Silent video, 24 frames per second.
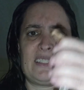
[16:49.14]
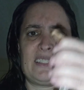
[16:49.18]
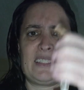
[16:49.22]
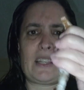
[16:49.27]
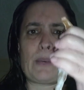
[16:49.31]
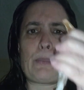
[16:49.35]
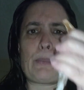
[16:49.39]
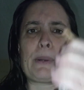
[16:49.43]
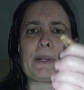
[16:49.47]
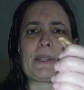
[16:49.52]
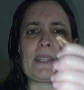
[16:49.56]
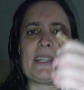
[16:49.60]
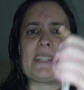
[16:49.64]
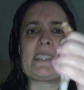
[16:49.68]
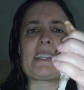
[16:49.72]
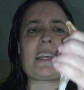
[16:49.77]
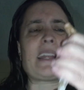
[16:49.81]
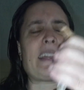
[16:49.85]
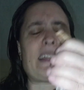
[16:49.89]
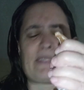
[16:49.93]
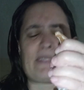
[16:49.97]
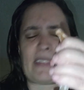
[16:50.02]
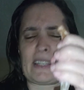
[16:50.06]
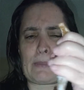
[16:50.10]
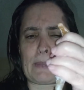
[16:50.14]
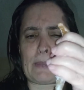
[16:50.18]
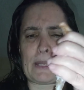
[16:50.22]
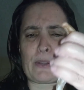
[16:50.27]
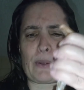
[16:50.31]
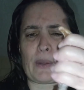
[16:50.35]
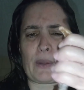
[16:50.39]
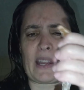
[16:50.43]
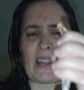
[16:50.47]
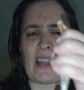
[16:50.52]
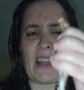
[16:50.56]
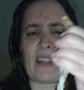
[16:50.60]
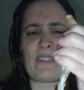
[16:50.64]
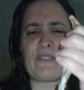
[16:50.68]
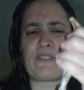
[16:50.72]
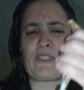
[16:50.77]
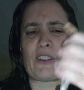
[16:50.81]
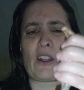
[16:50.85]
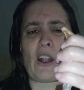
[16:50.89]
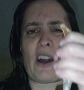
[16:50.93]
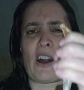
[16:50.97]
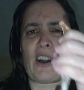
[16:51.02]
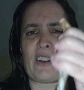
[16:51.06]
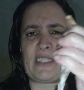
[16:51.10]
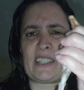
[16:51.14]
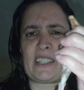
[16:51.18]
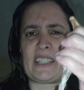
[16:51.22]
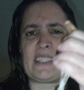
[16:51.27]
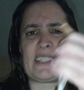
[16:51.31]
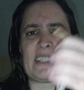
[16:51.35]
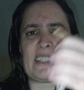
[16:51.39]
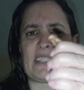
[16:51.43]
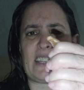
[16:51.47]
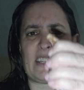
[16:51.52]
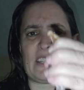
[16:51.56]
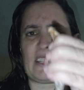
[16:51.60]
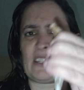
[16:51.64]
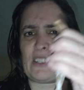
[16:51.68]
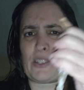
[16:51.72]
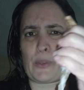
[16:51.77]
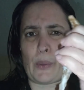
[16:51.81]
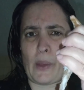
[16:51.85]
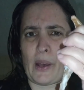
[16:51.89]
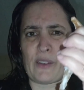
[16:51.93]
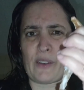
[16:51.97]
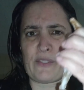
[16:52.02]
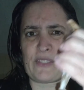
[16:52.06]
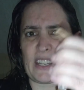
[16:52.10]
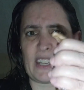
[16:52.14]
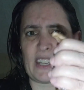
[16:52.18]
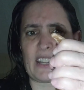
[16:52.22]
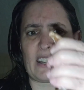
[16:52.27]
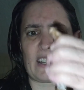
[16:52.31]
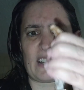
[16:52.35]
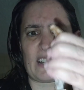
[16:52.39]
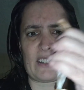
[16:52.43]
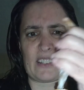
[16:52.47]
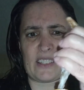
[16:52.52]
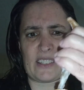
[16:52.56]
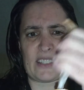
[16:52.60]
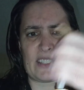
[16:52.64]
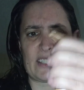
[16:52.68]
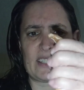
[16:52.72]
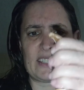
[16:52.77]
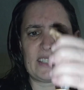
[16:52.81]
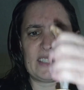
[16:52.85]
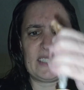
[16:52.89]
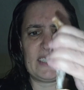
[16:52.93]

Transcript: The police, and that's been going on for all these 12 years.